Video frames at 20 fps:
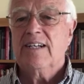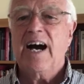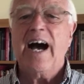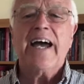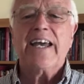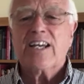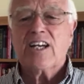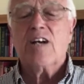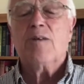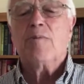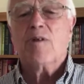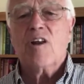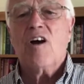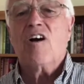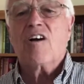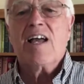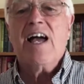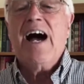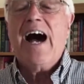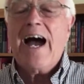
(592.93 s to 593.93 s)
I come
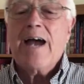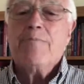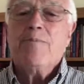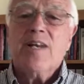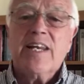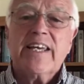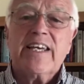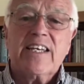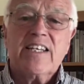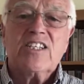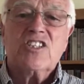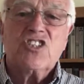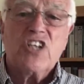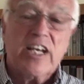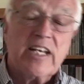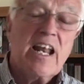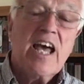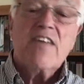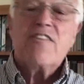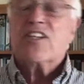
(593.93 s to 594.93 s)
along. I'm a link in a
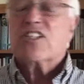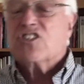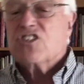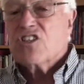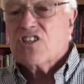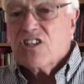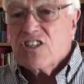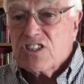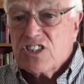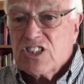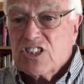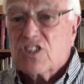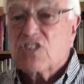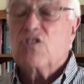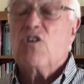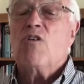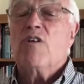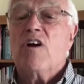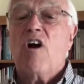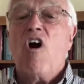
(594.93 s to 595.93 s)
chain. The church is
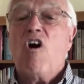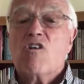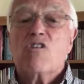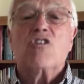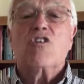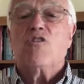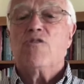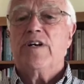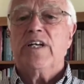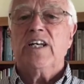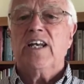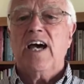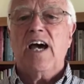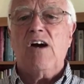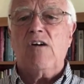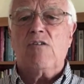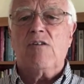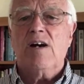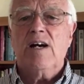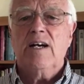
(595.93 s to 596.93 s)
ongoing
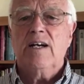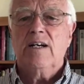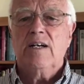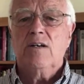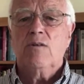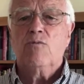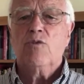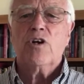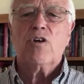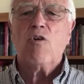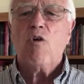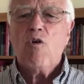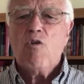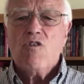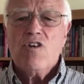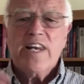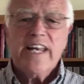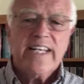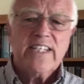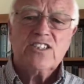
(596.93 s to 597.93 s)
now. We're all
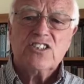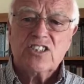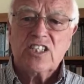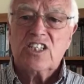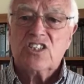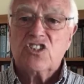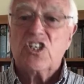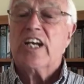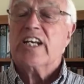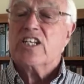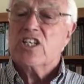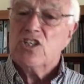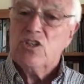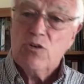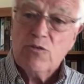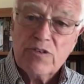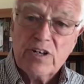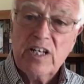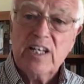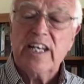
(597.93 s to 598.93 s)
links in a chain.
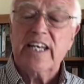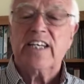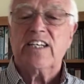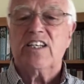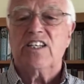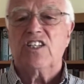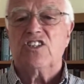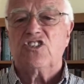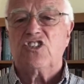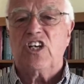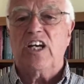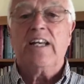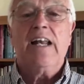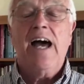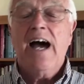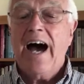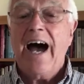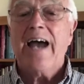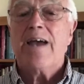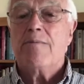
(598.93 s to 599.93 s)
You're a link in a chain.
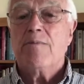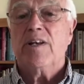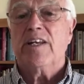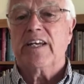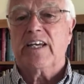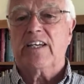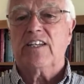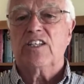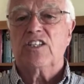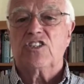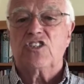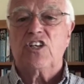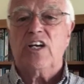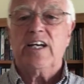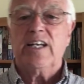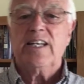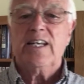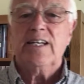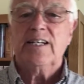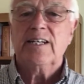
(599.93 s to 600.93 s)
I'm a link in a
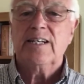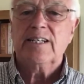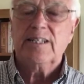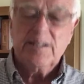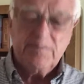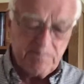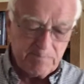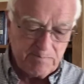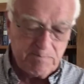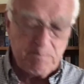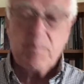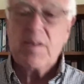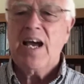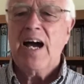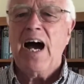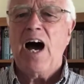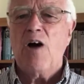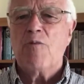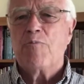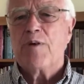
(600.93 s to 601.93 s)
chain.
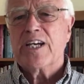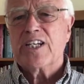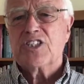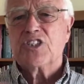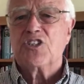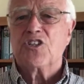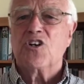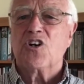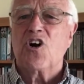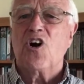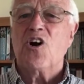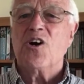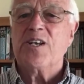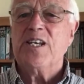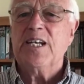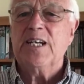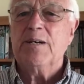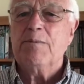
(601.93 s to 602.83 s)
How big is your God?